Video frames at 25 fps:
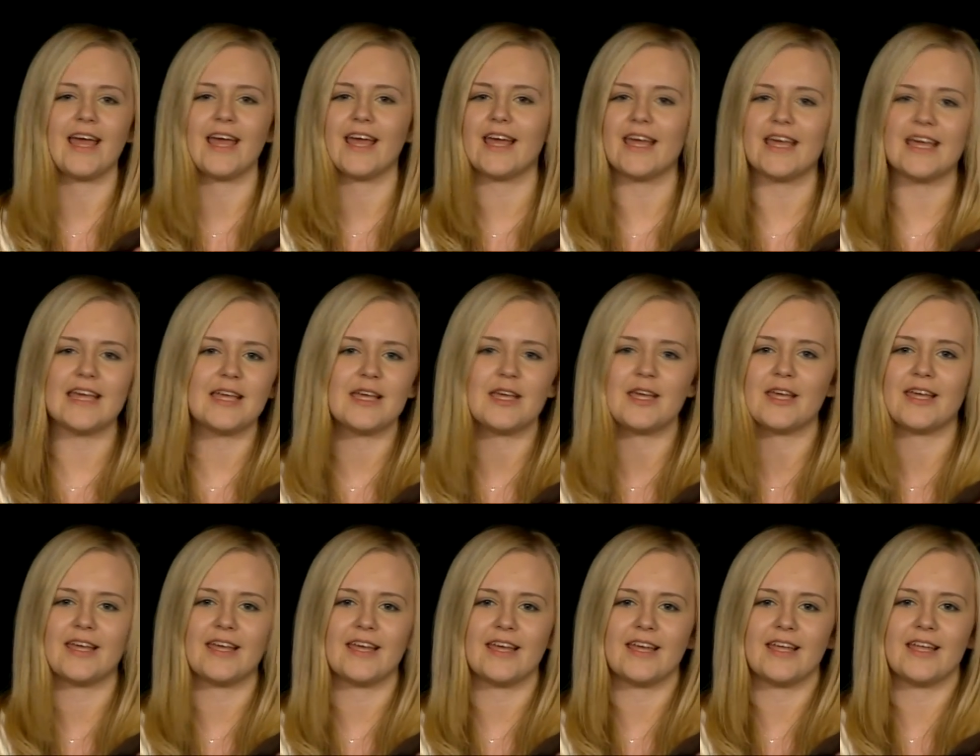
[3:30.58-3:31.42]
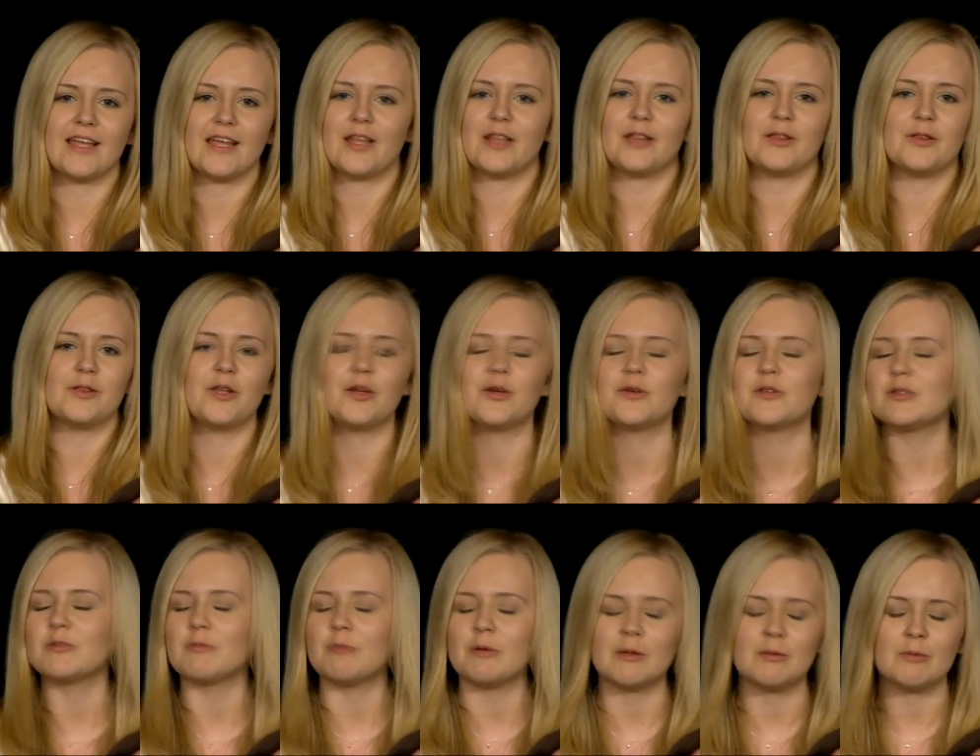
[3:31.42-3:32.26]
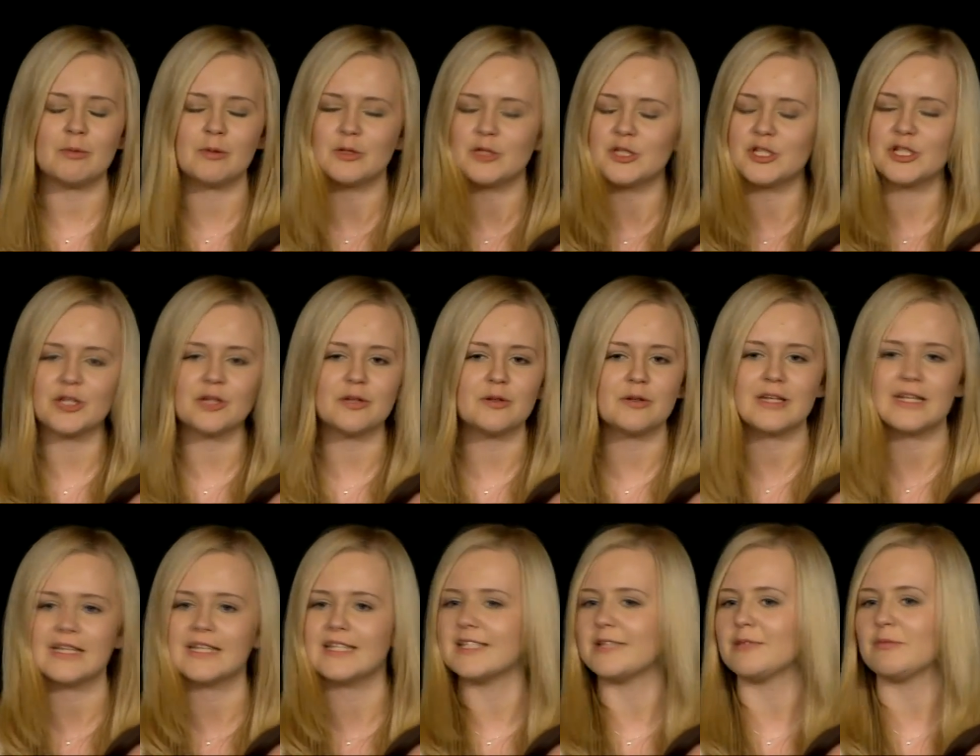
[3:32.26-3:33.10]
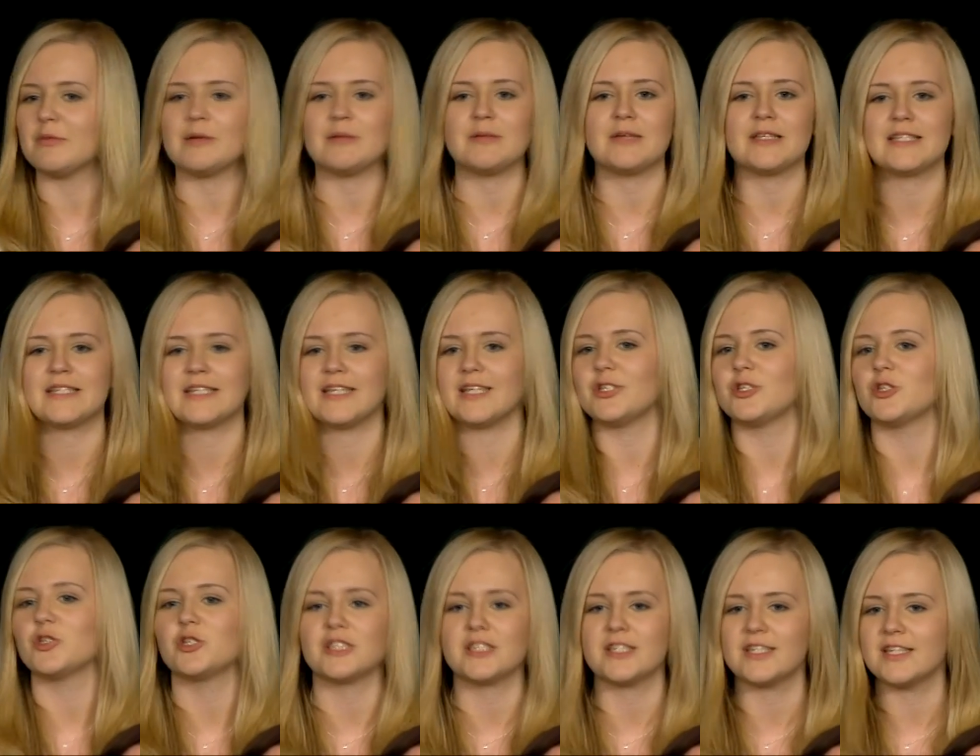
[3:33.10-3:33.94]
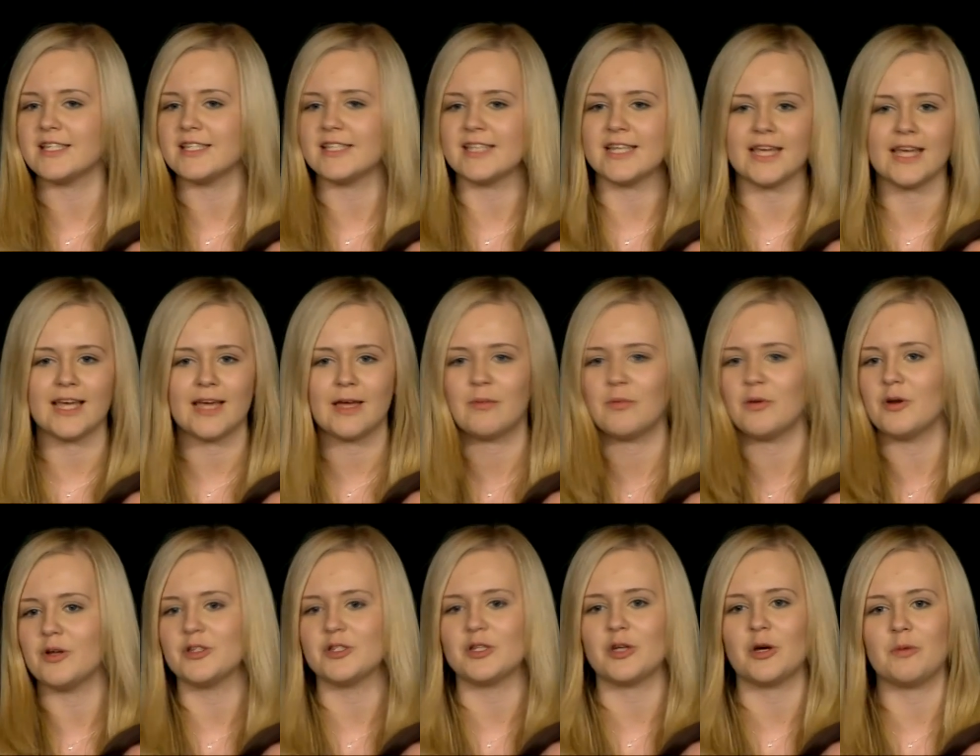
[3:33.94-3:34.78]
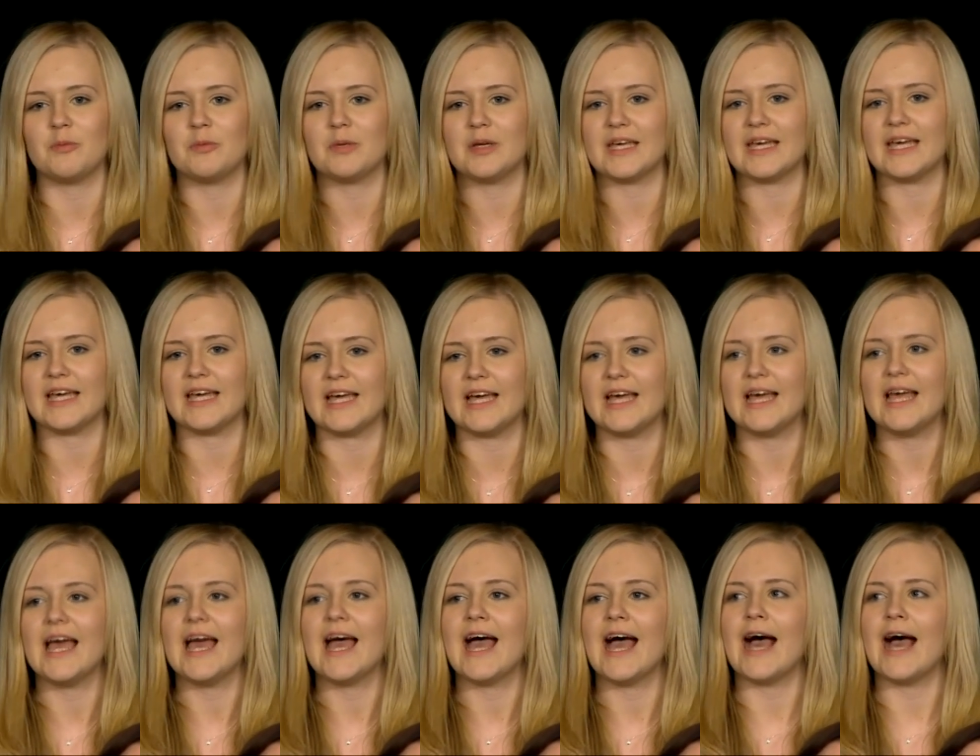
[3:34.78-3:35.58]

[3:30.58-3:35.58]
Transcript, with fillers: He. Loads of people tune in to BBC yeah. just to see him on it's Top true. Gear.